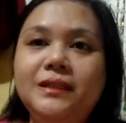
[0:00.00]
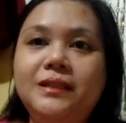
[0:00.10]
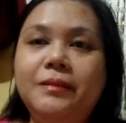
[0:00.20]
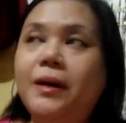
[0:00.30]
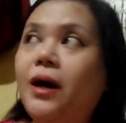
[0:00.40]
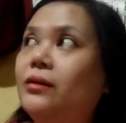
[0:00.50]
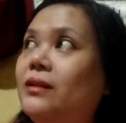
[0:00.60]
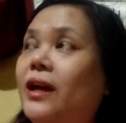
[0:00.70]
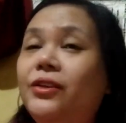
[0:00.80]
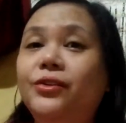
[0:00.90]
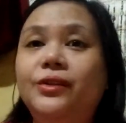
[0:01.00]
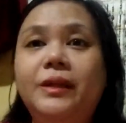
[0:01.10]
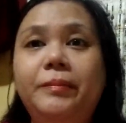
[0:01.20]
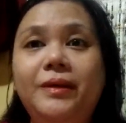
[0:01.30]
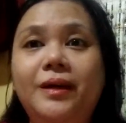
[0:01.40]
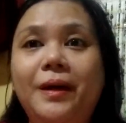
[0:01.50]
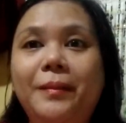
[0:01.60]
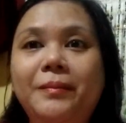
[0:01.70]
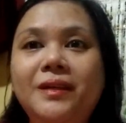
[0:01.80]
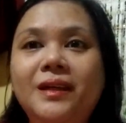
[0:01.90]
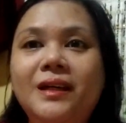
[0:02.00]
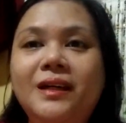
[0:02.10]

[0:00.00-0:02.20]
It's about 9:30 p.m.